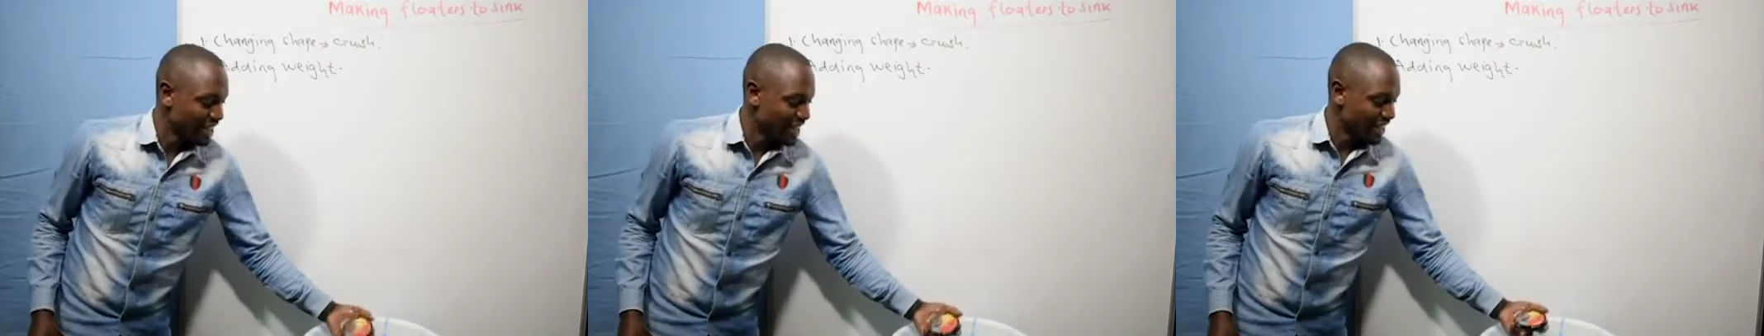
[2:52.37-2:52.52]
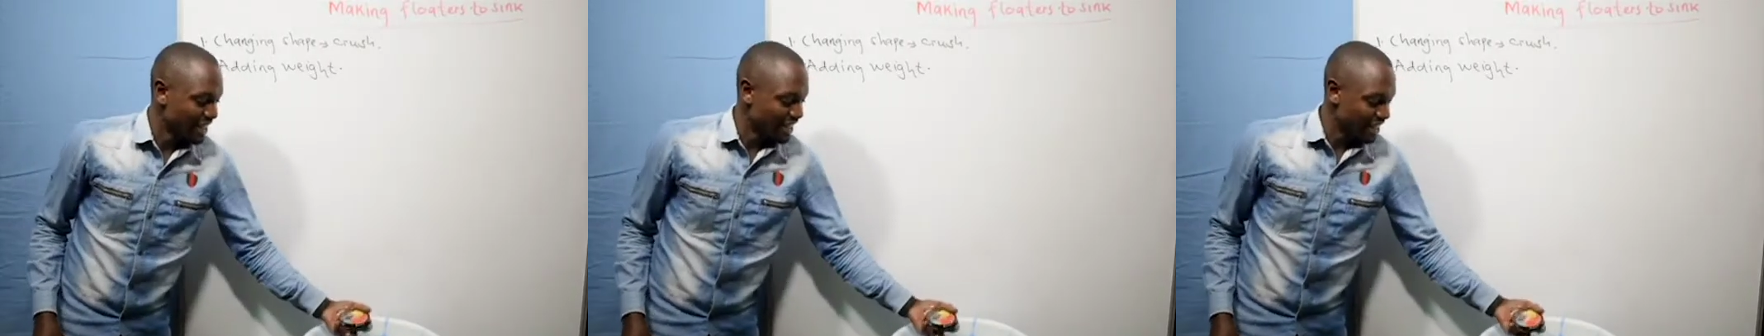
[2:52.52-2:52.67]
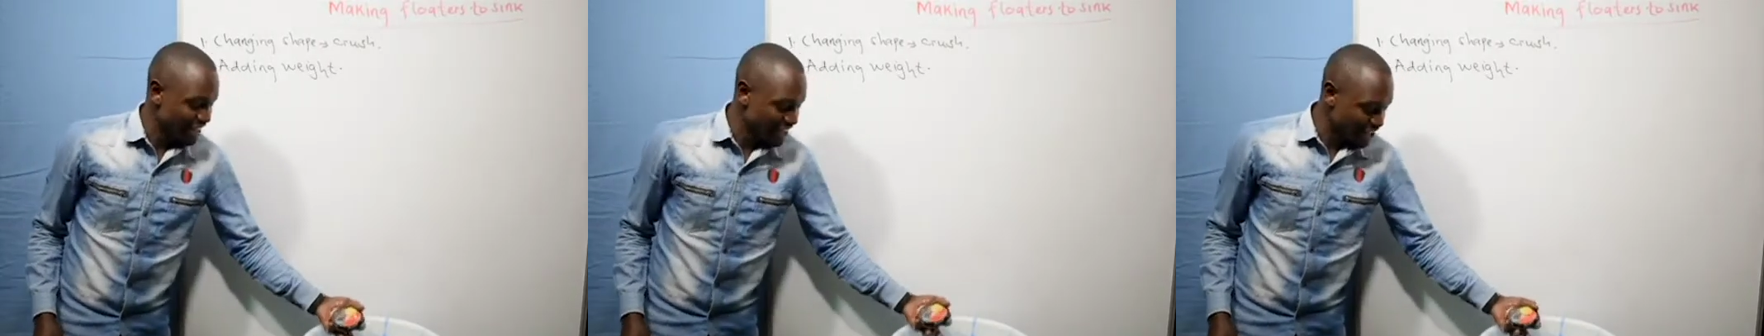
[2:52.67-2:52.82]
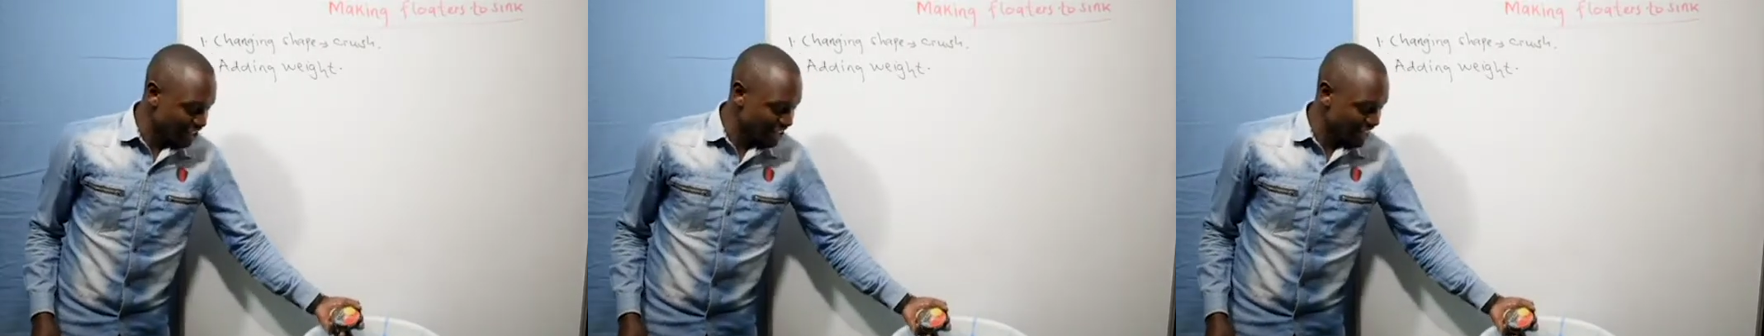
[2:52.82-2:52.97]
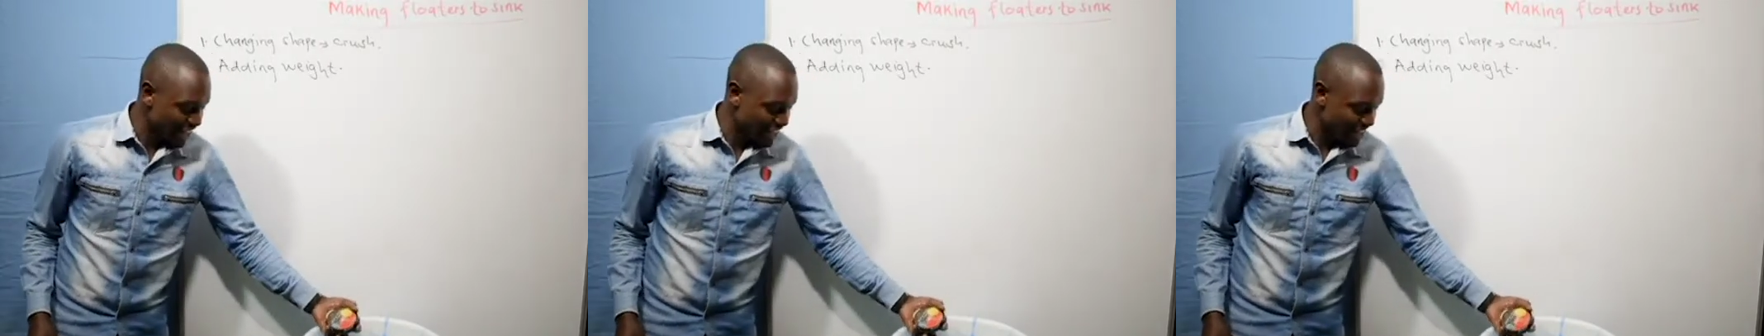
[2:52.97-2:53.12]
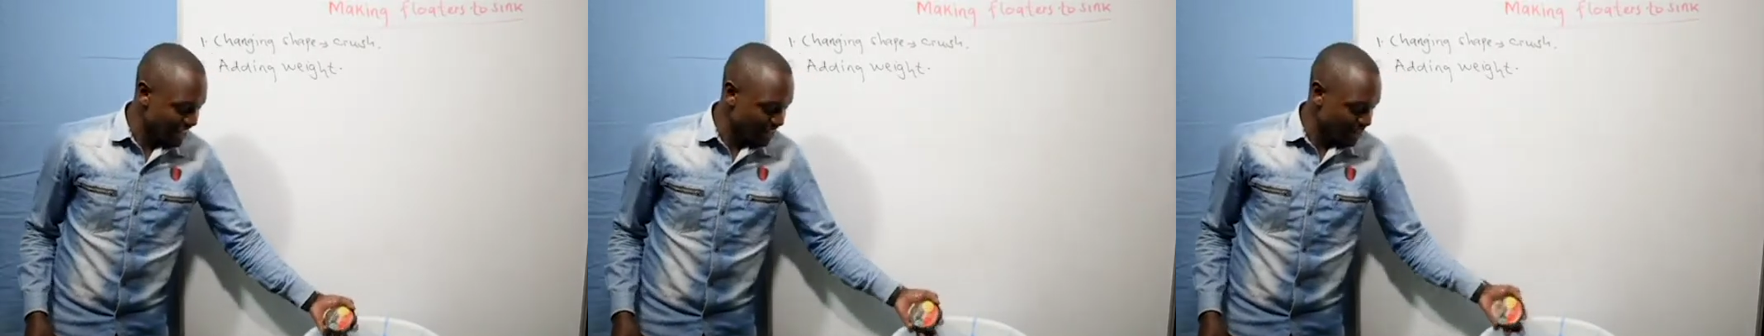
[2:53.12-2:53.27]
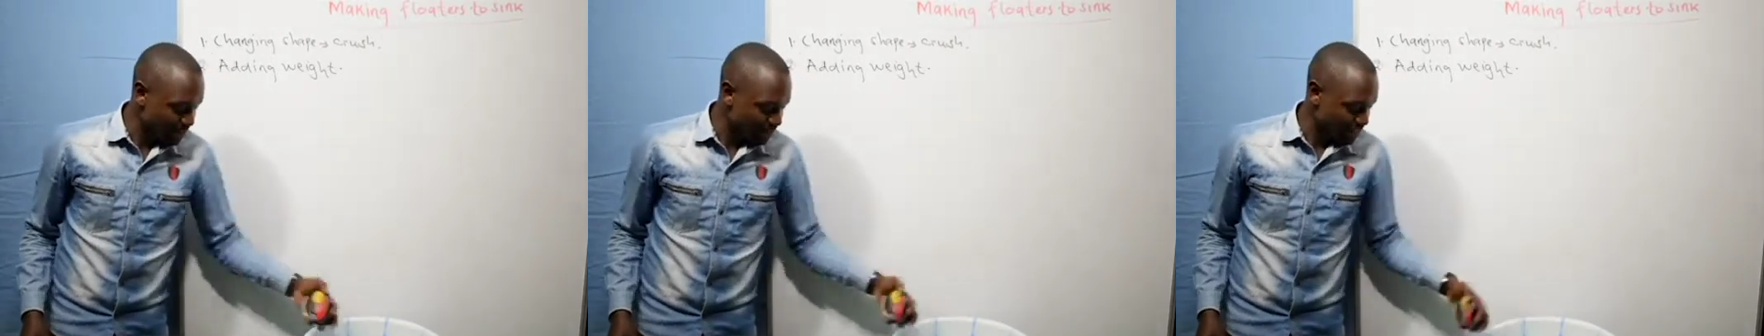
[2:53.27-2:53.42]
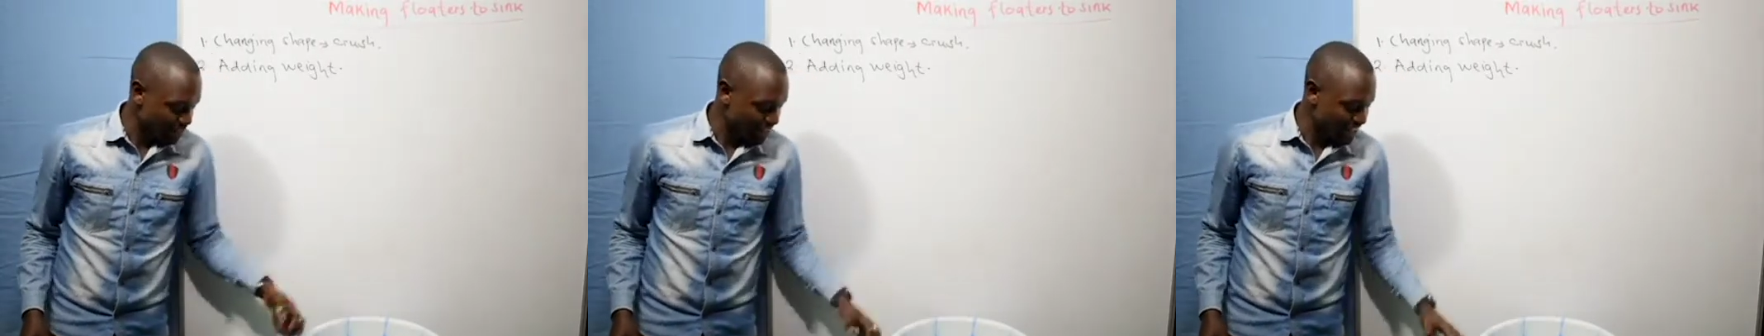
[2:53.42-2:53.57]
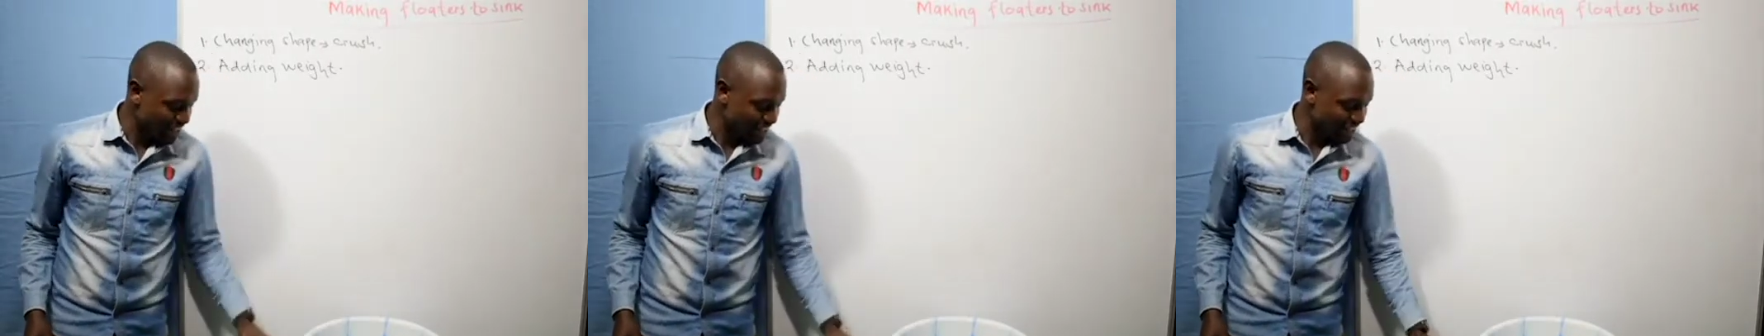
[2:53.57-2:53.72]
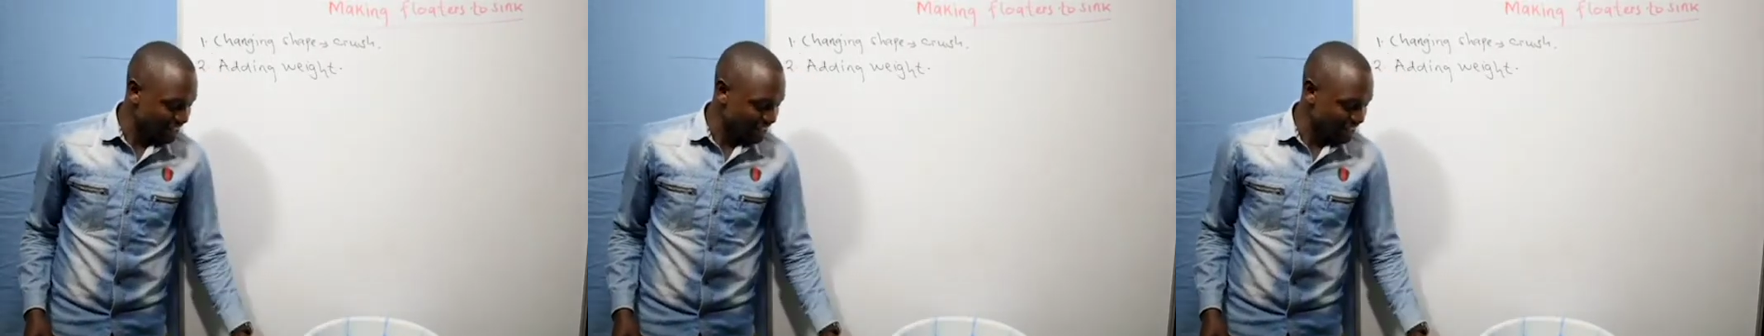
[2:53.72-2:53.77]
Initially, this